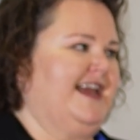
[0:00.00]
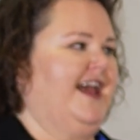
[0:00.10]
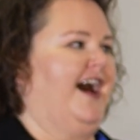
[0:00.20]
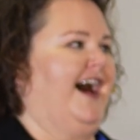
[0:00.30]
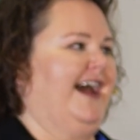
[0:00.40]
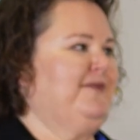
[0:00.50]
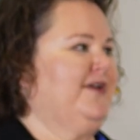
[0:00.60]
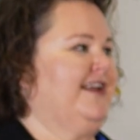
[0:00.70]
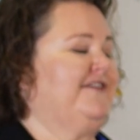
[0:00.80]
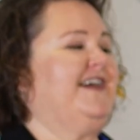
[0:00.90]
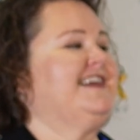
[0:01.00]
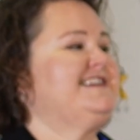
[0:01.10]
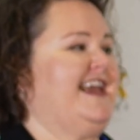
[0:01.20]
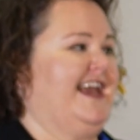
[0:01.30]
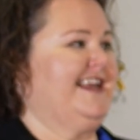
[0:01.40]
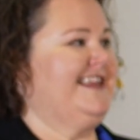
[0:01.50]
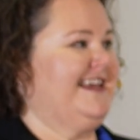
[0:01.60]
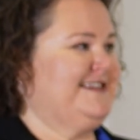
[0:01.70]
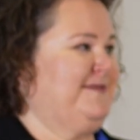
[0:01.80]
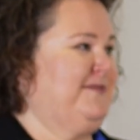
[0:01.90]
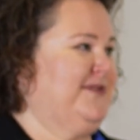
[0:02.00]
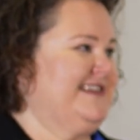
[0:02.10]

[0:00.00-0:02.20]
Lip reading: If I could say anything to people